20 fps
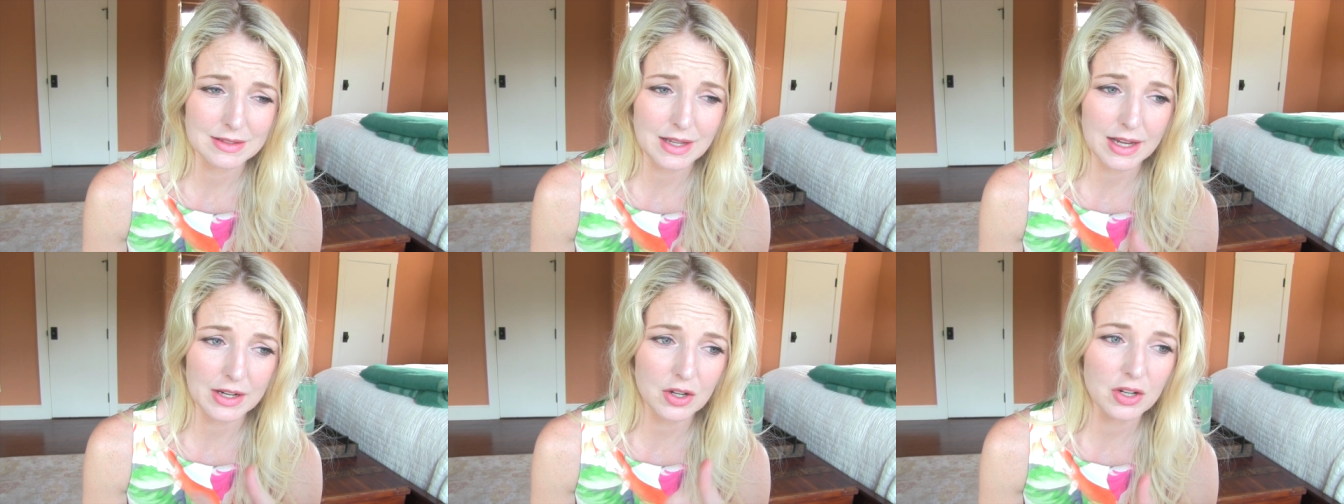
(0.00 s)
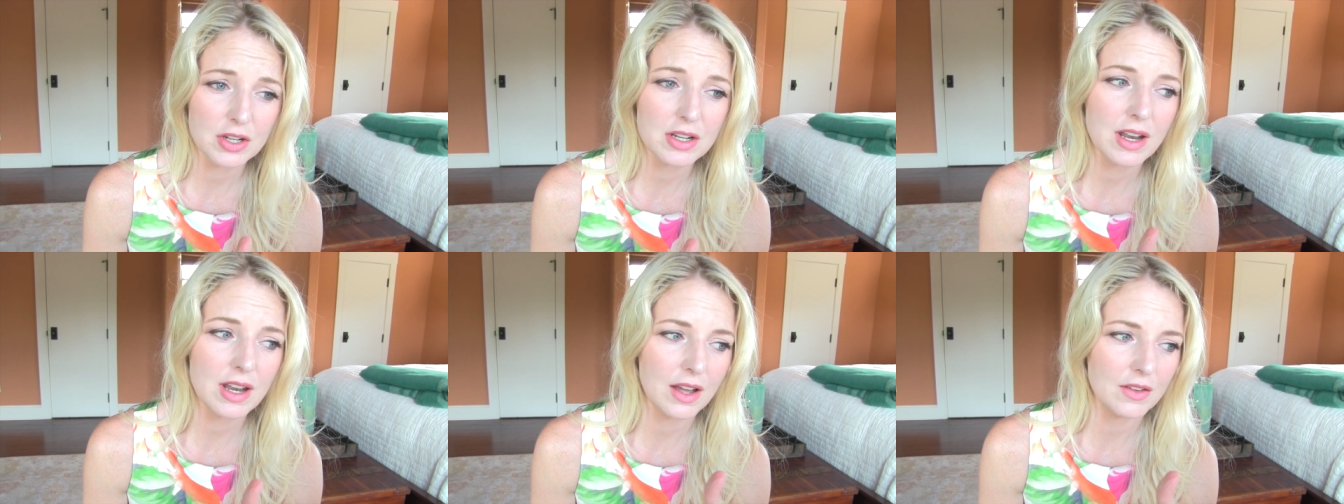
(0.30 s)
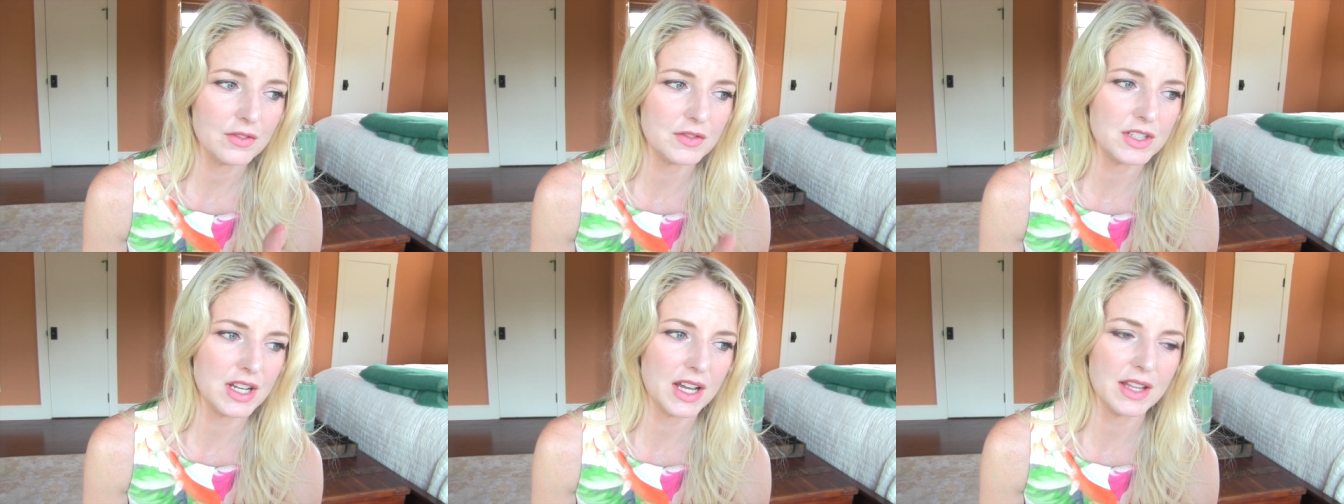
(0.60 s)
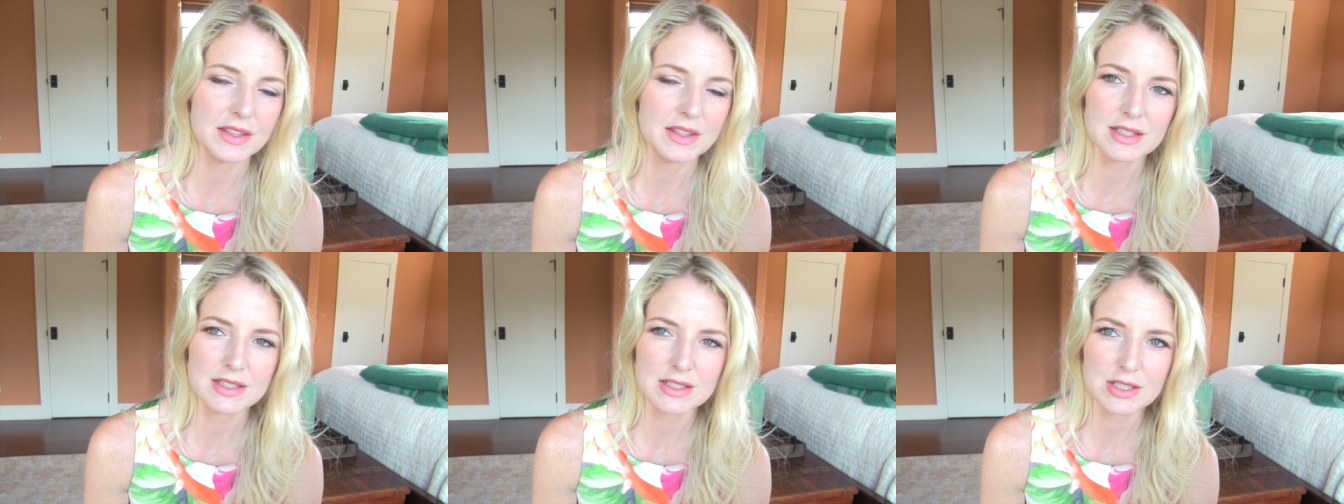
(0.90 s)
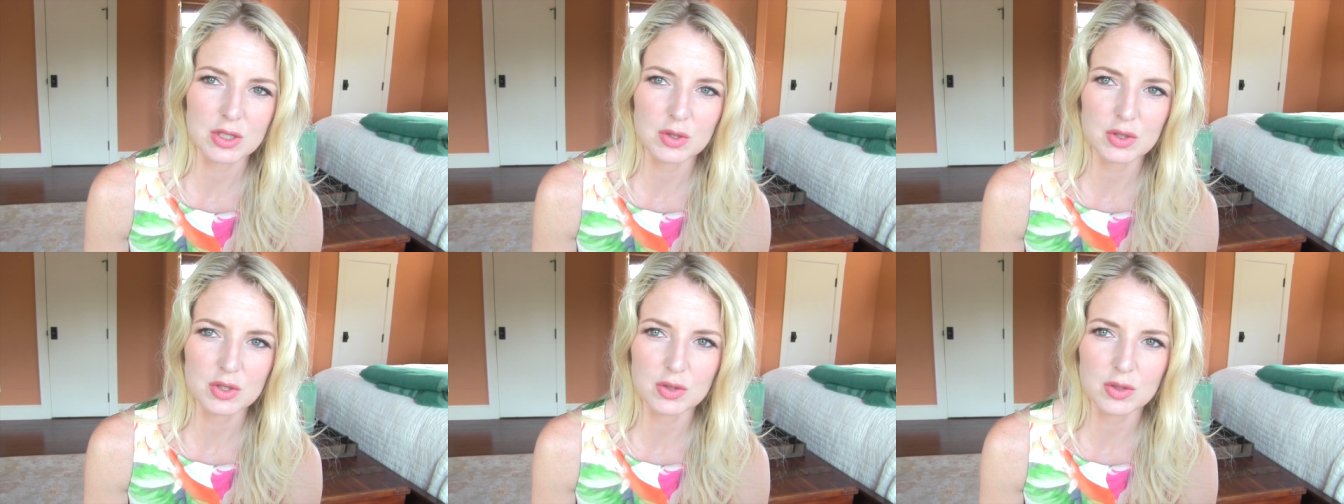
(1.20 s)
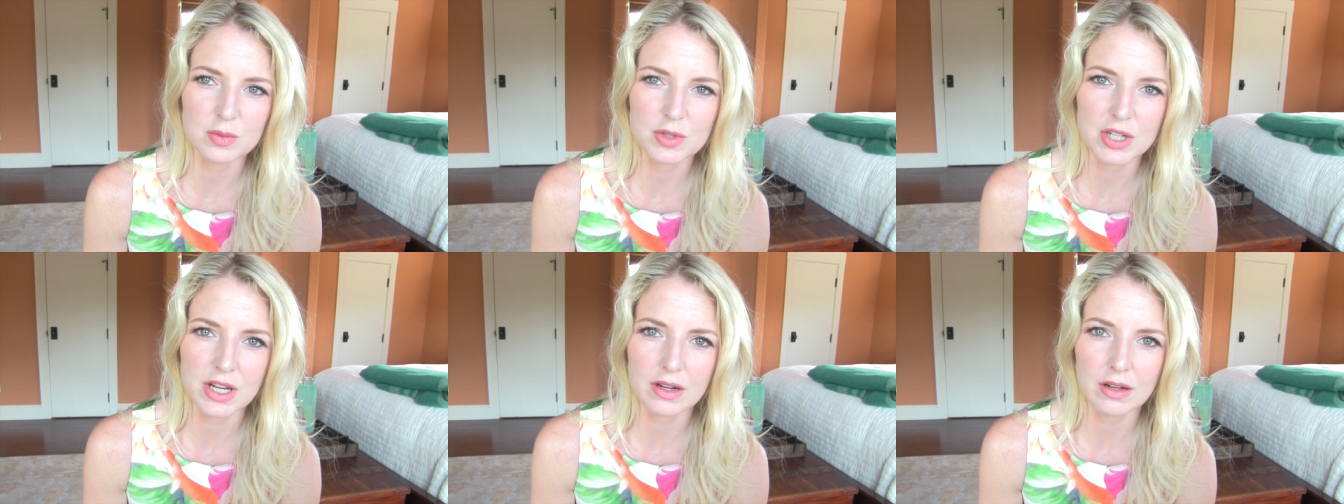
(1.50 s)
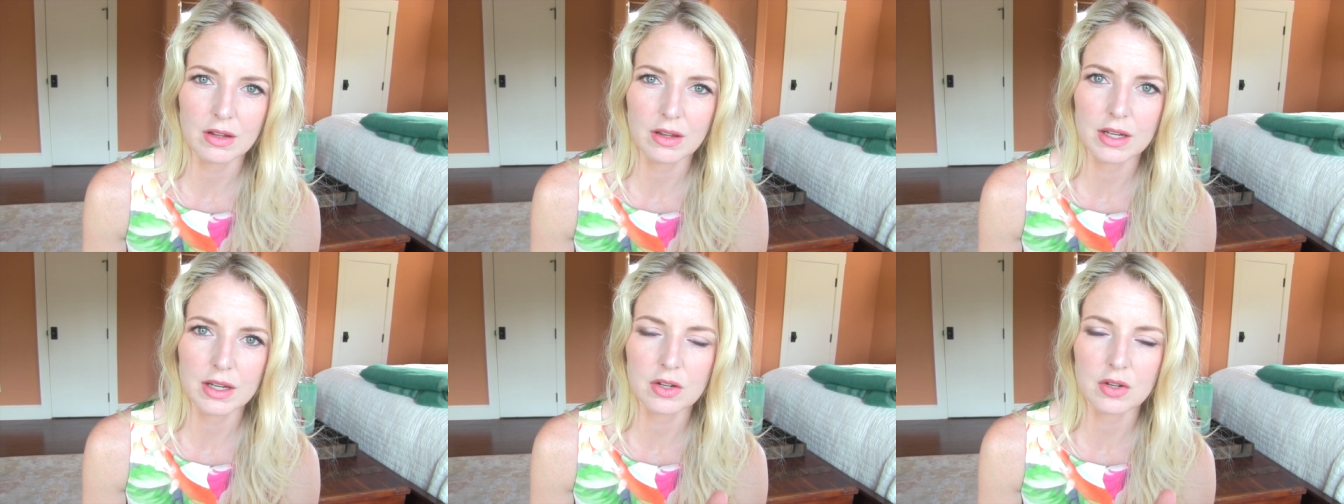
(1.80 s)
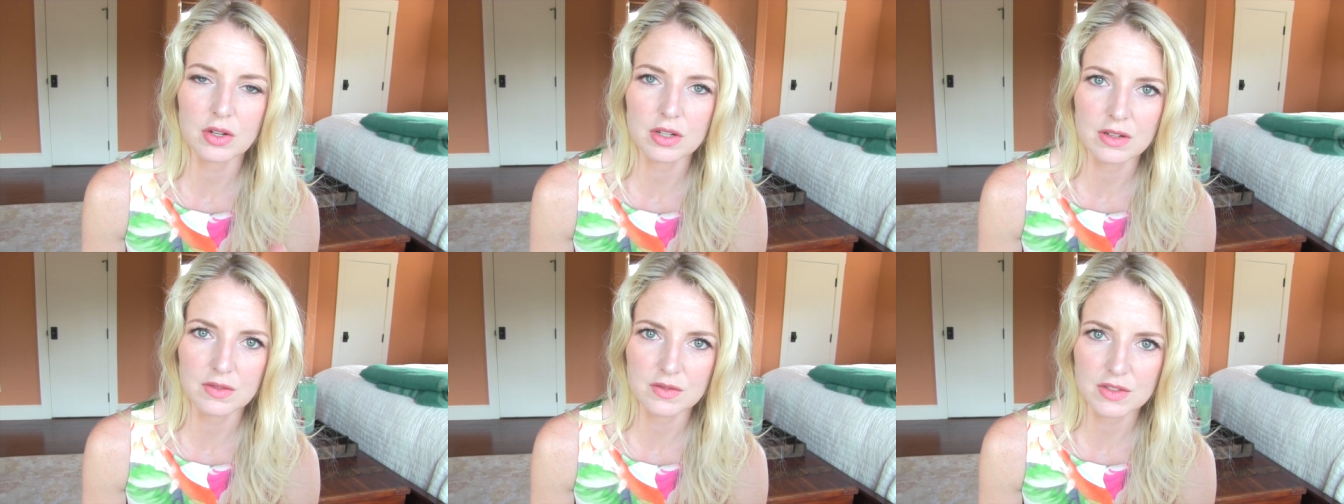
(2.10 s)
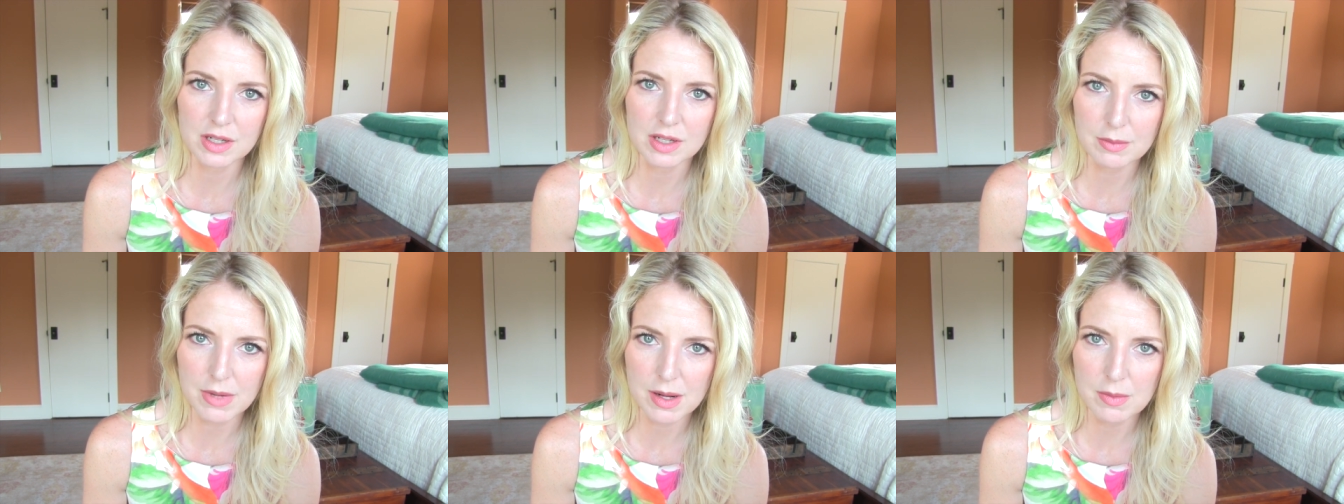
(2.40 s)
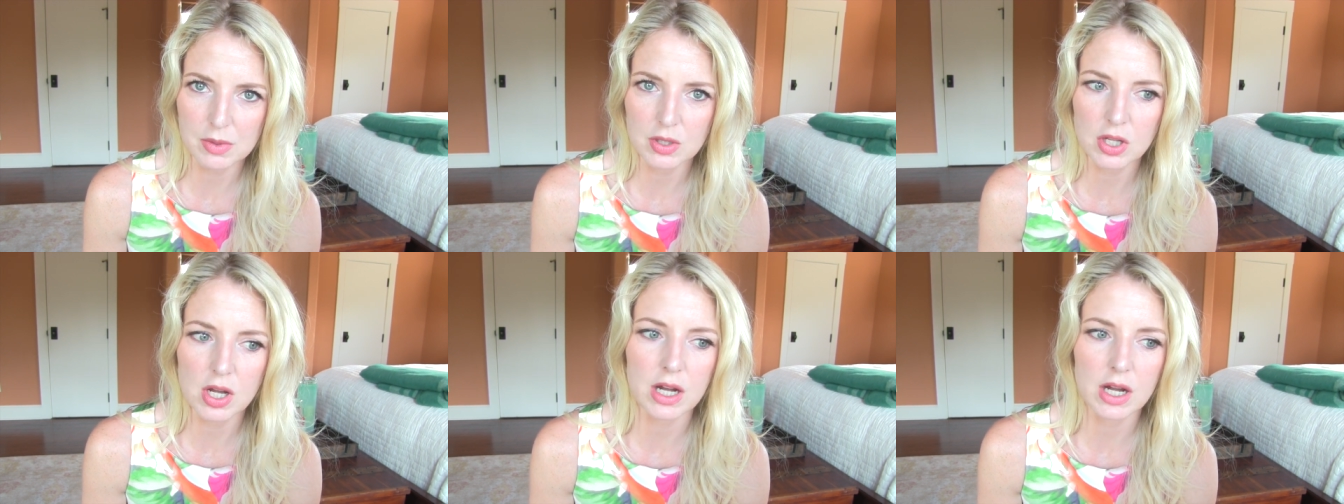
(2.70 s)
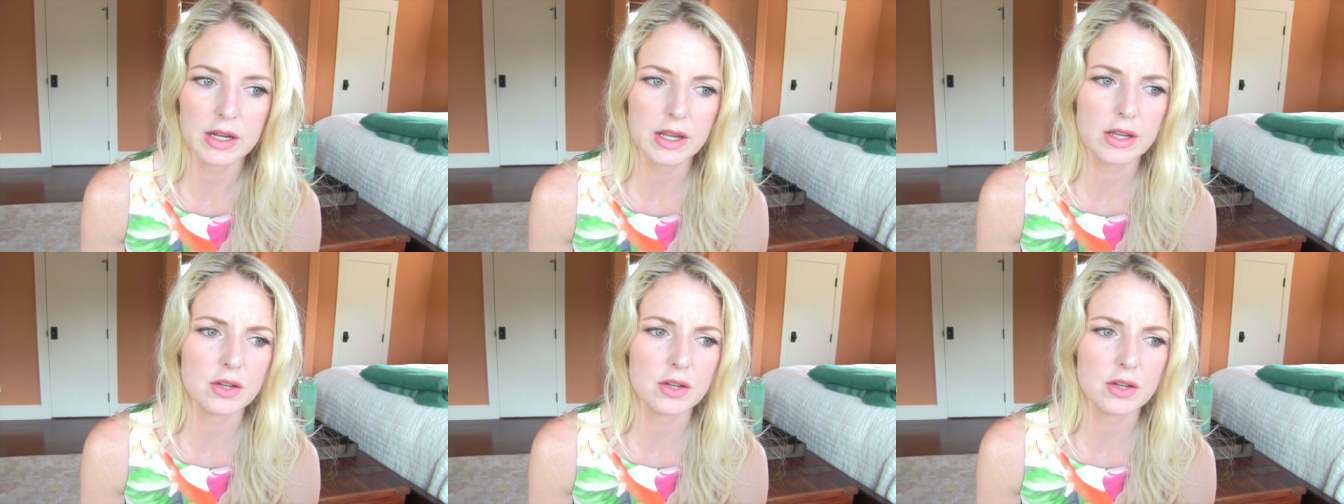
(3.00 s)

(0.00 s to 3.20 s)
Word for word: I couldn't have done this YouTube channel. I couldn't have done my blog.